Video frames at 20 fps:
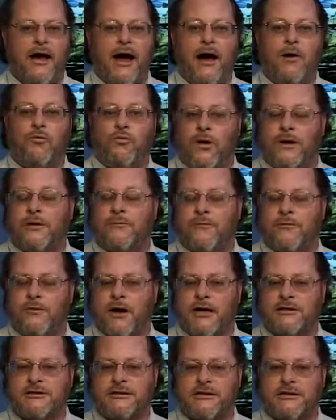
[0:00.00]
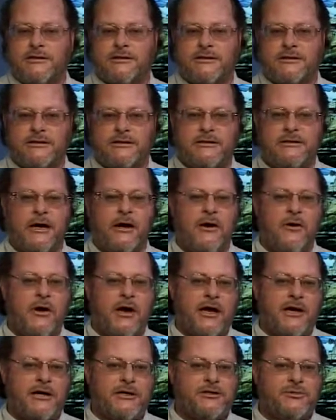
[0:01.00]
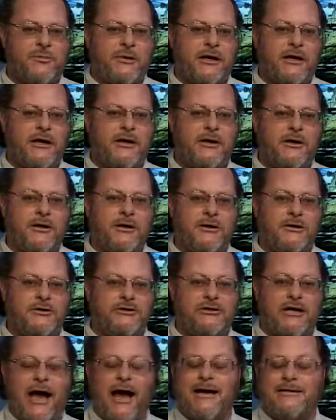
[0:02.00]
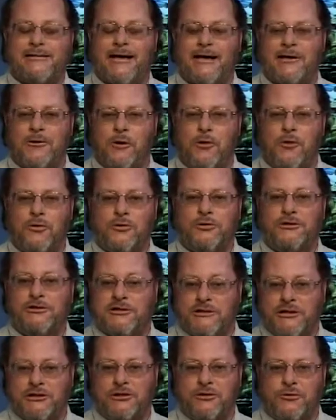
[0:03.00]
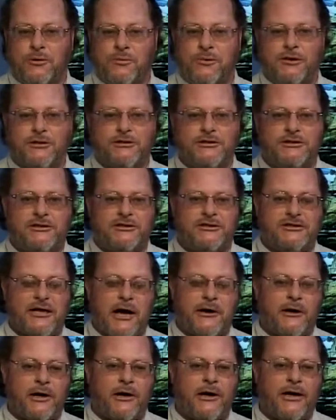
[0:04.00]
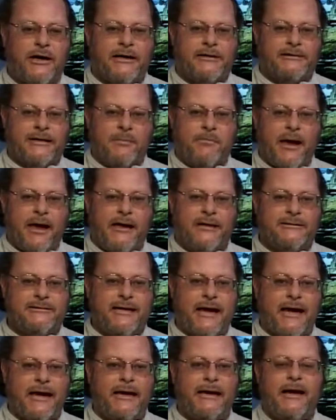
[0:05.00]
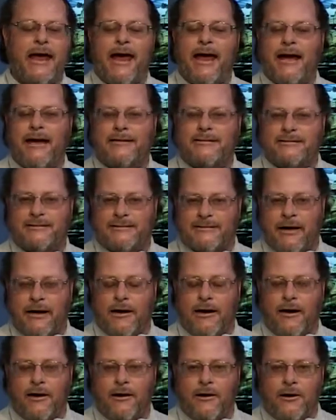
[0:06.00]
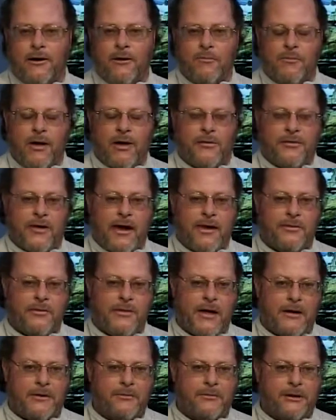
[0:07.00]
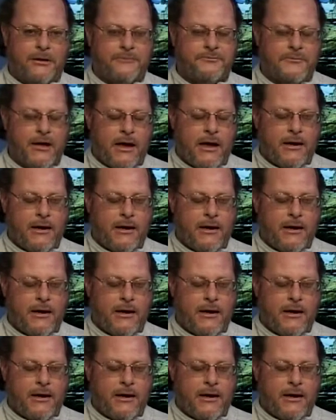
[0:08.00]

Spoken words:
that one of the residences is being used as a local distribution center to maintain and sell methamphetamine.